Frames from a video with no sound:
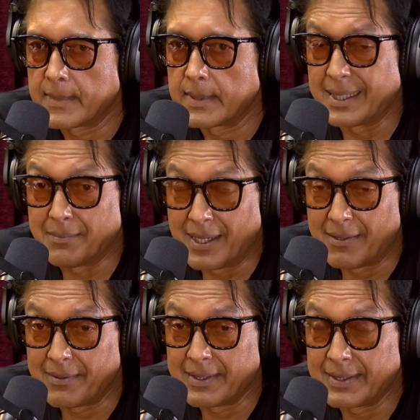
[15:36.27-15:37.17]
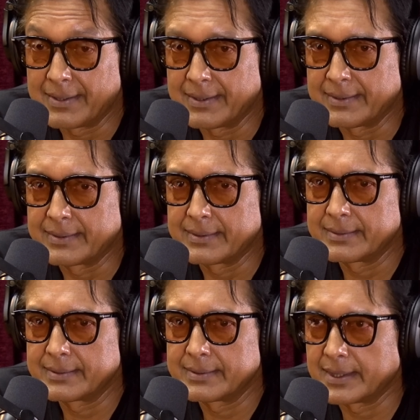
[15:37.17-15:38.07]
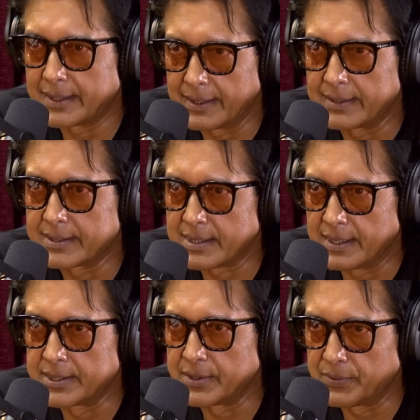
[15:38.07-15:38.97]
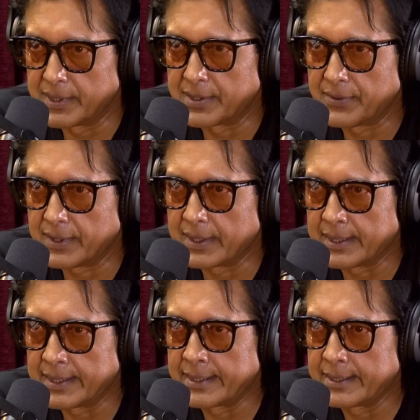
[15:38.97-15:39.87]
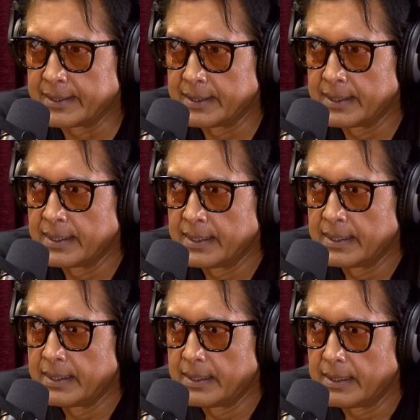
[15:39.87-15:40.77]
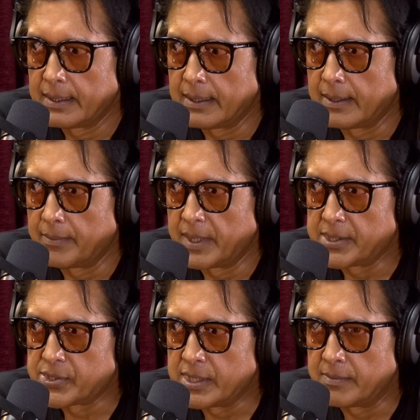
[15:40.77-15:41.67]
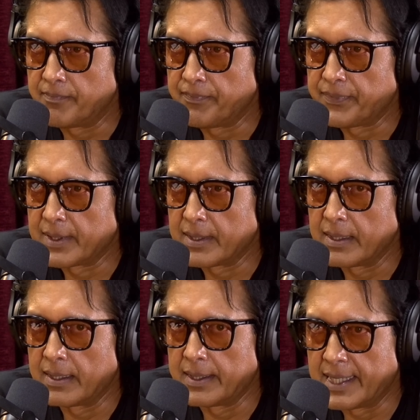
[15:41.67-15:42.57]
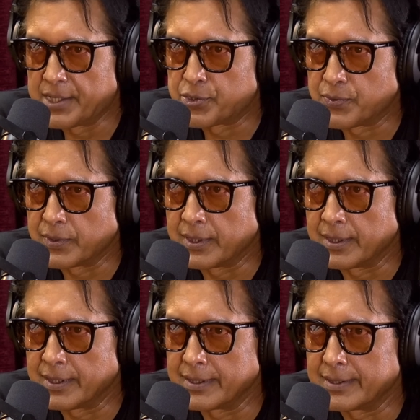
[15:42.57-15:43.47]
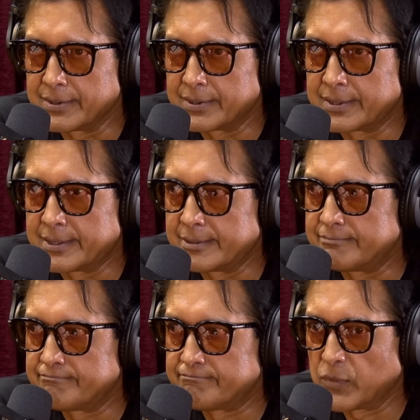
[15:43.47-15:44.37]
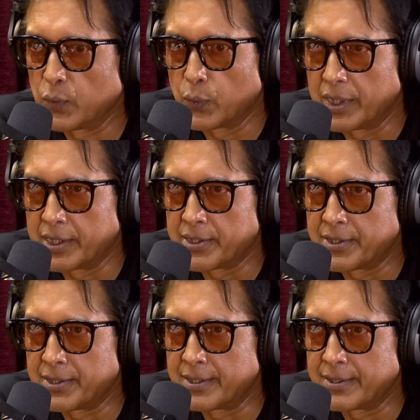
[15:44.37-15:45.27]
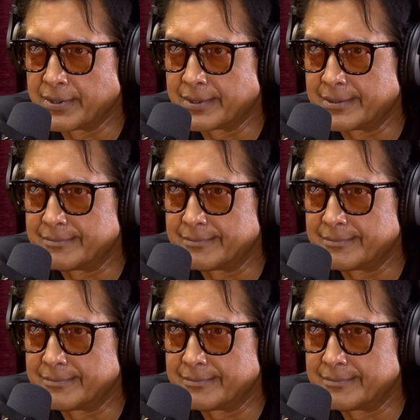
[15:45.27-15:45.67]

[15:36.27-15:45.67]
Getting married and thinking in this line that we are thinking may seem unnatural or weird, or